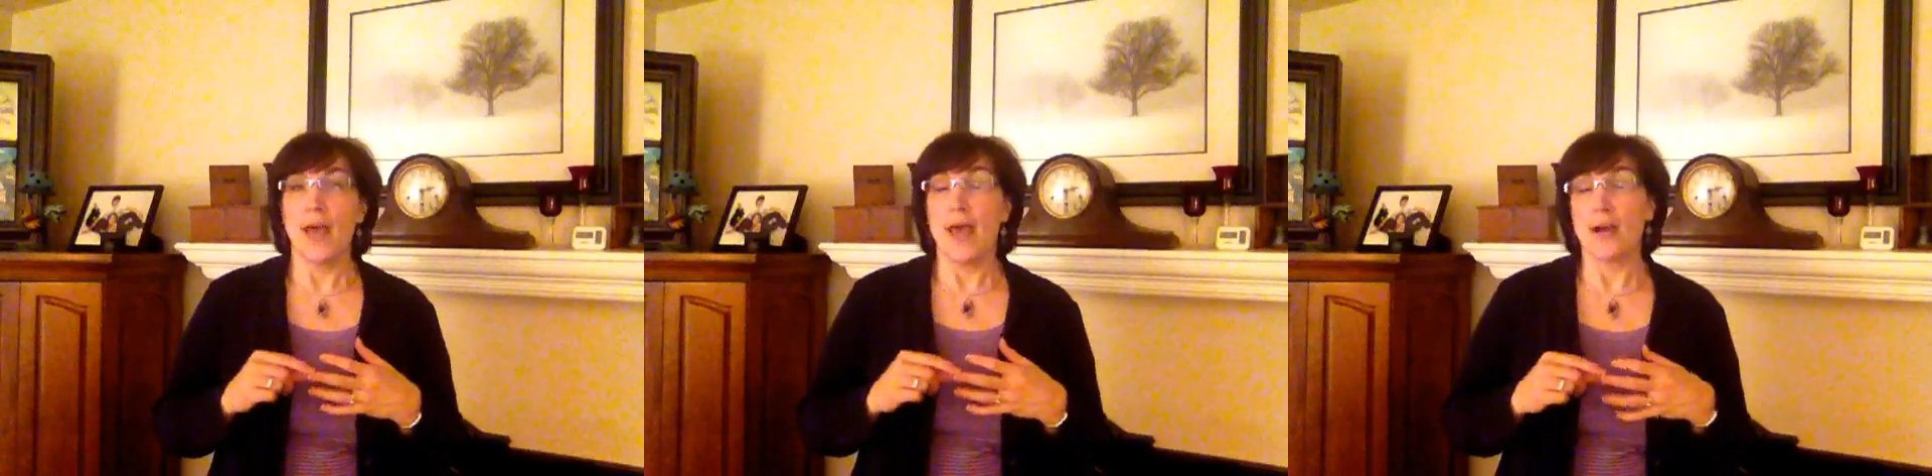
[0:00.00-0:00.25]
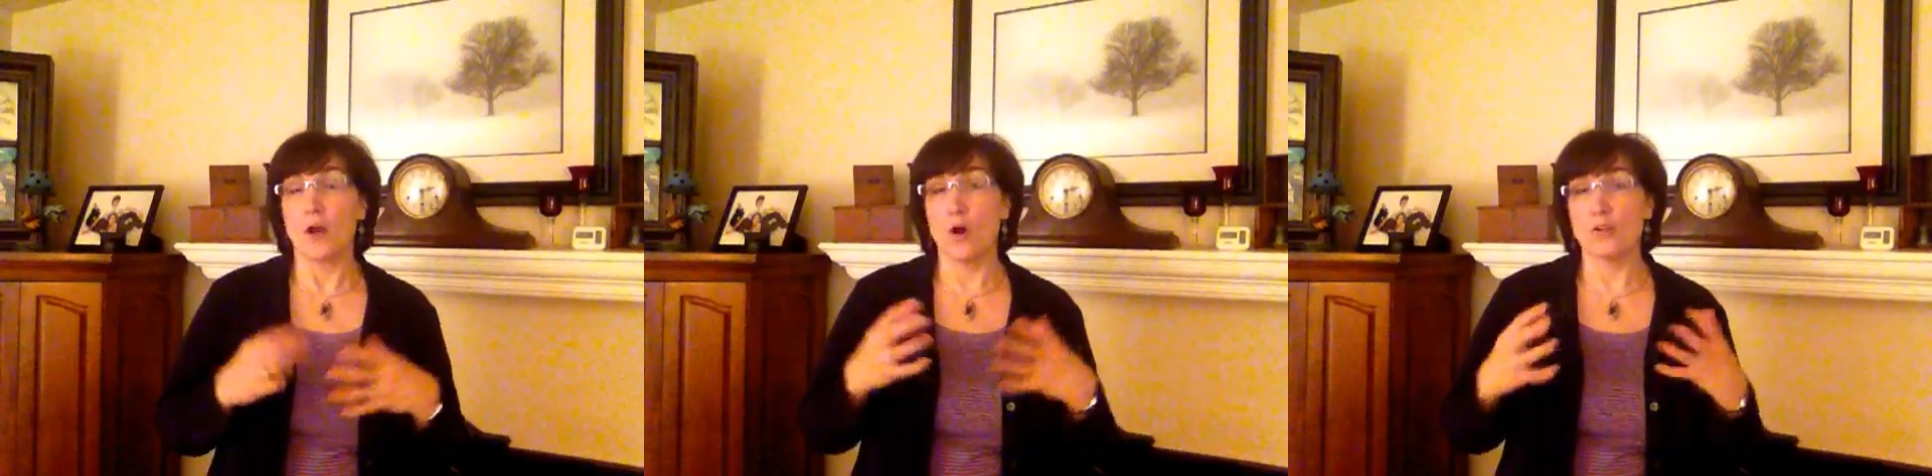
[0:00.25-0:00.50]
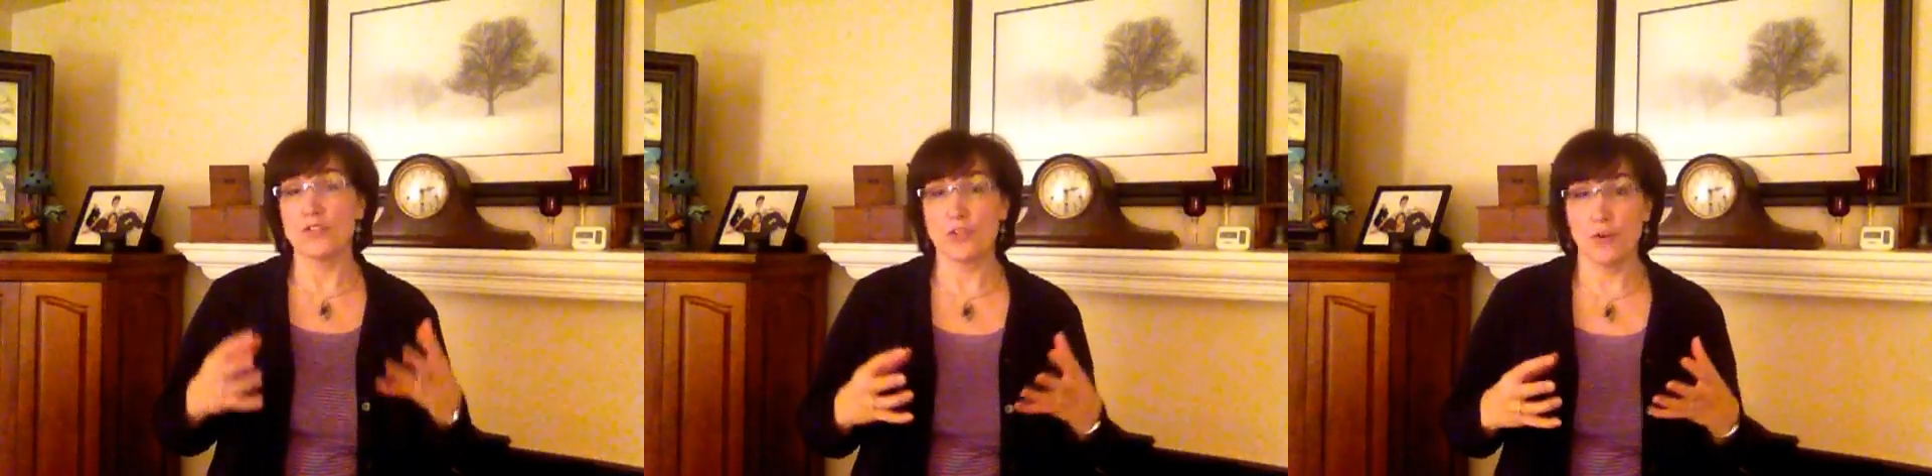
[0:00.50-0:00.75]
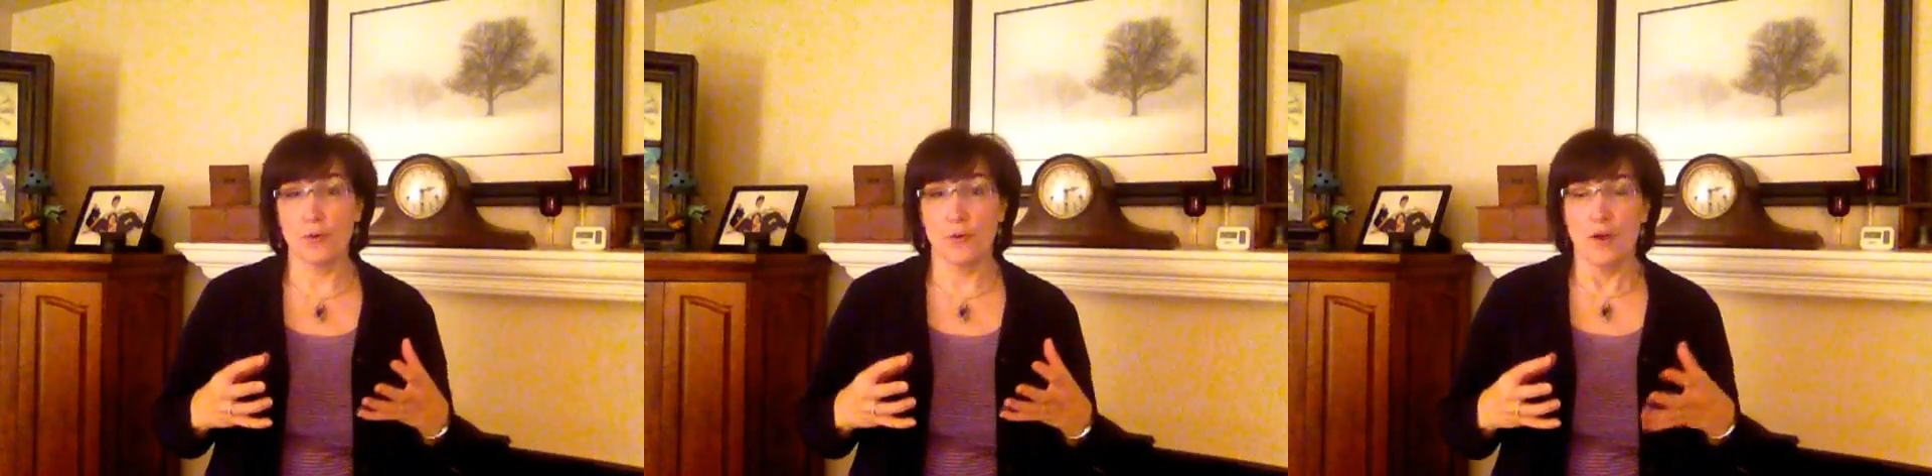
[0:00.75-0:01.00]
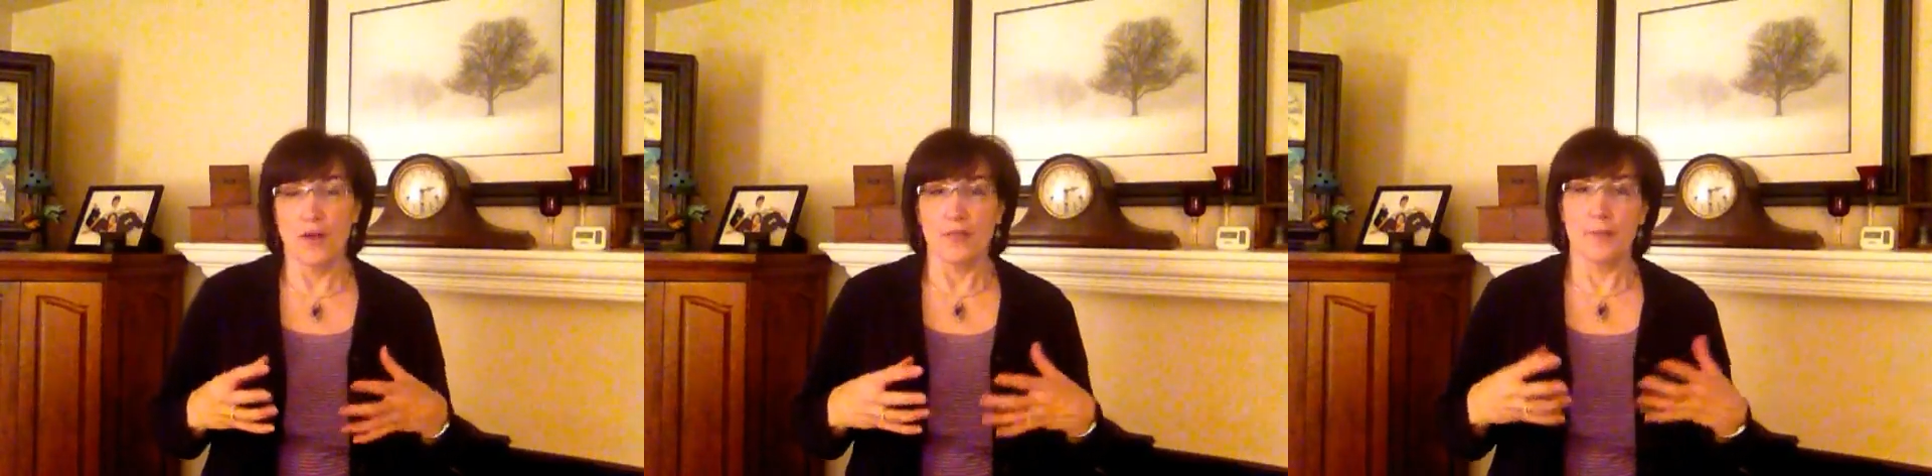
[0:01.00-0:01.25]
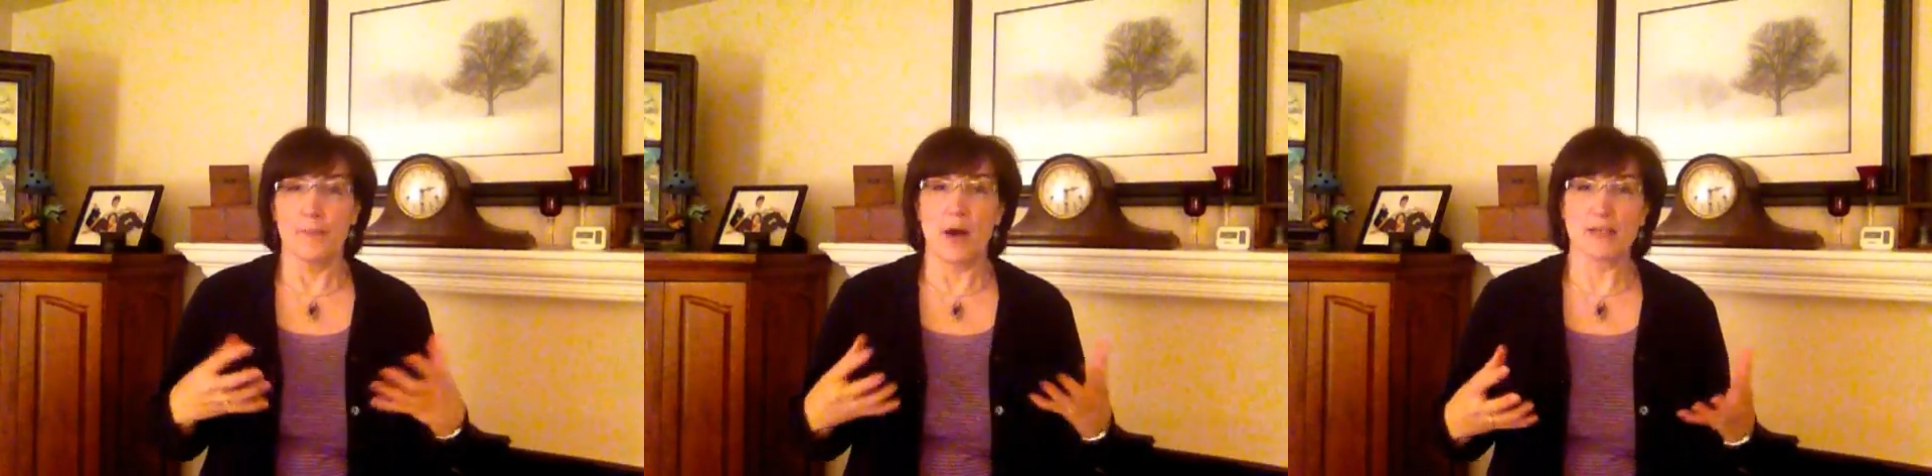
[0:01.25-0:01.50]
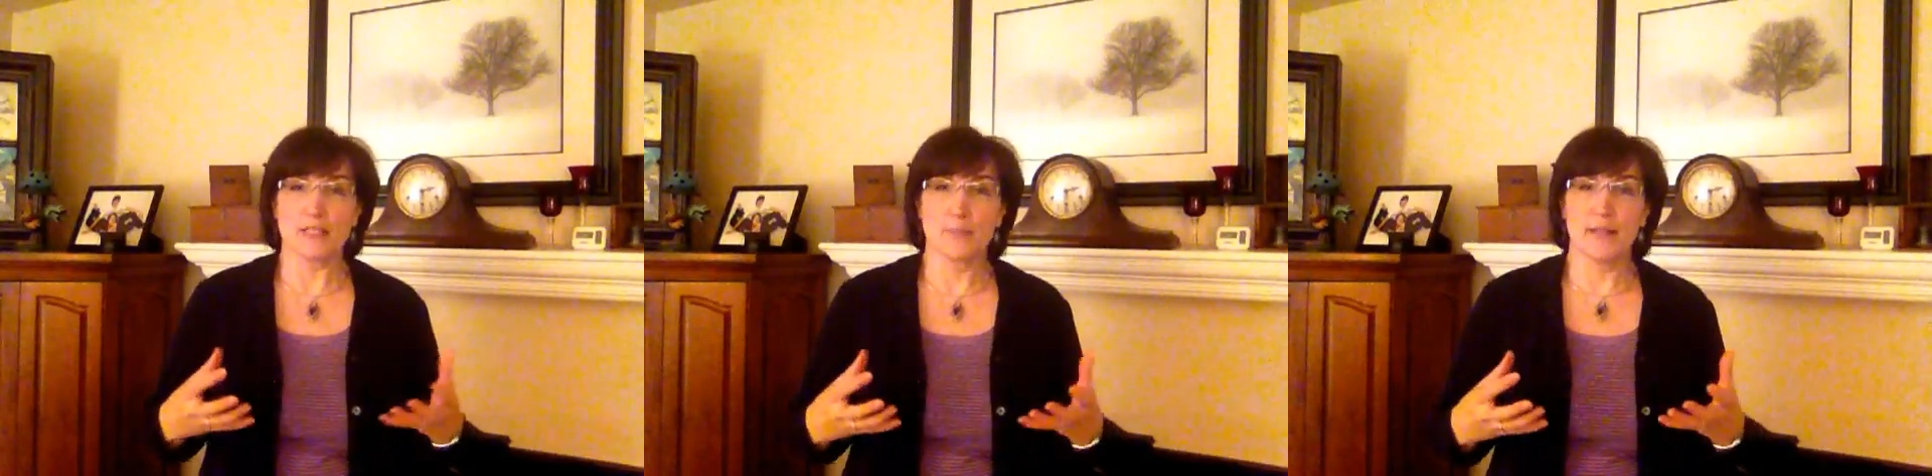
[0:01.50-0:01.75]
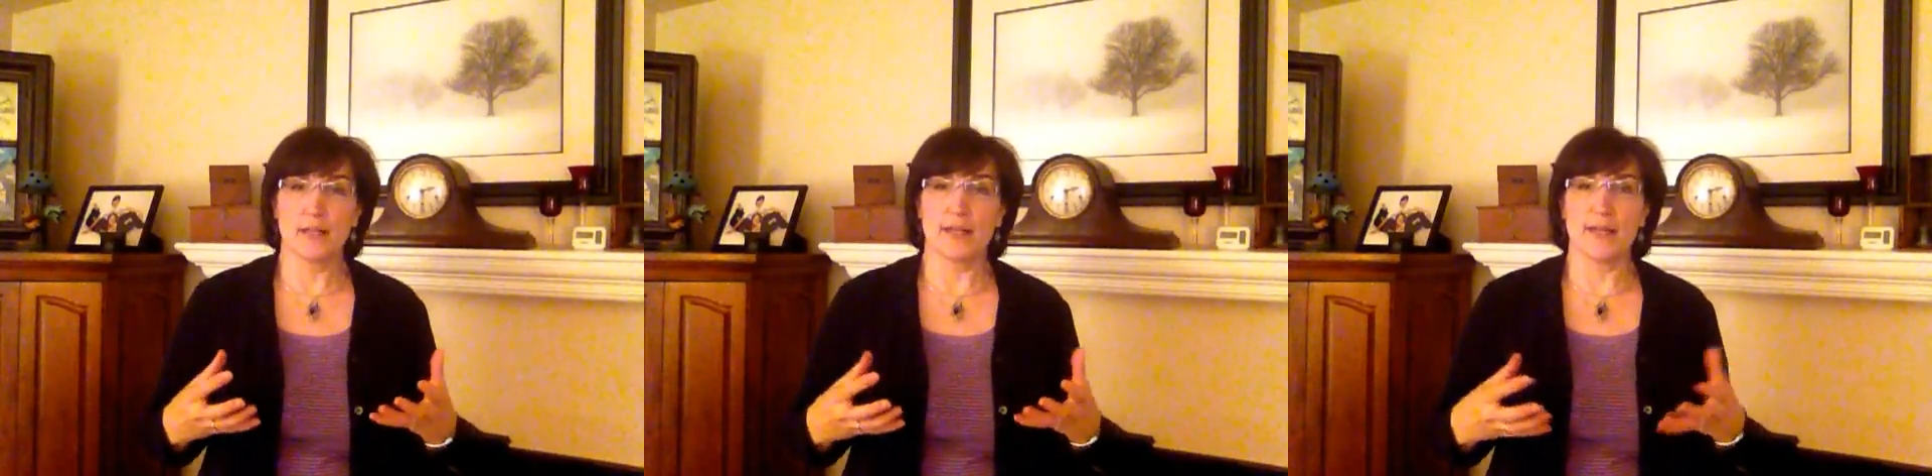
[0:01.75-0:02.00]
and also the
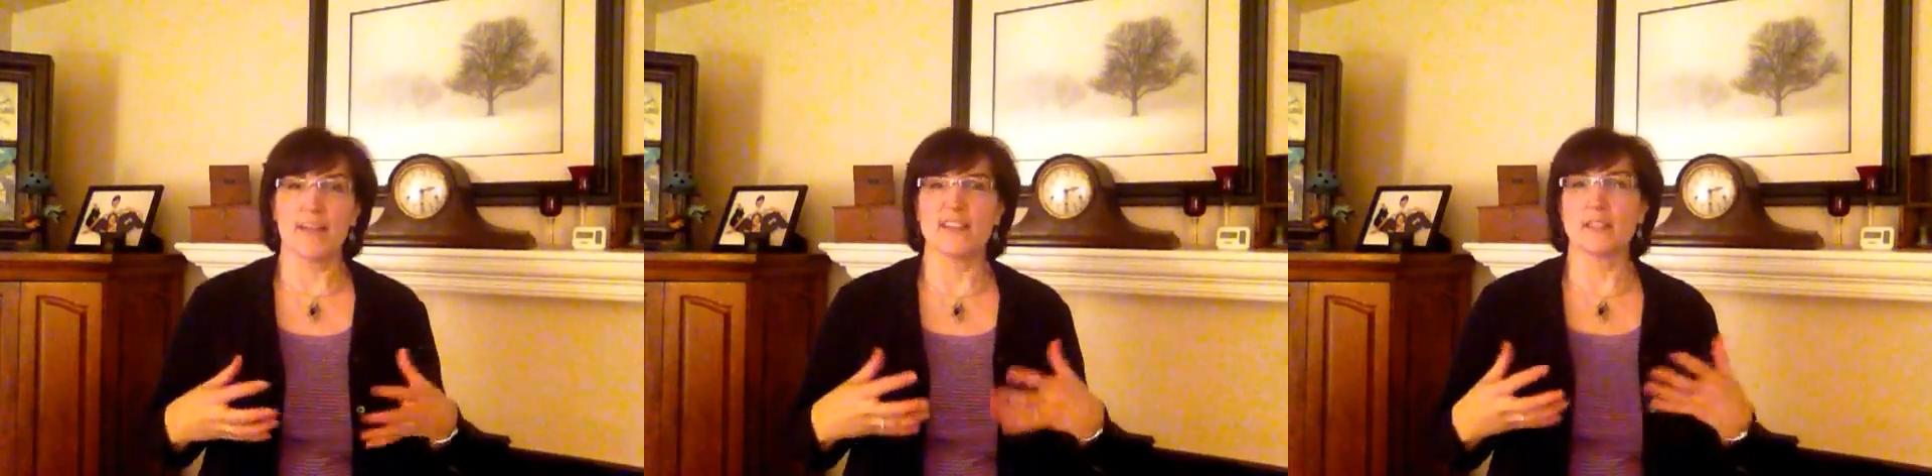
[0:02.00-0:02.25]
possibility that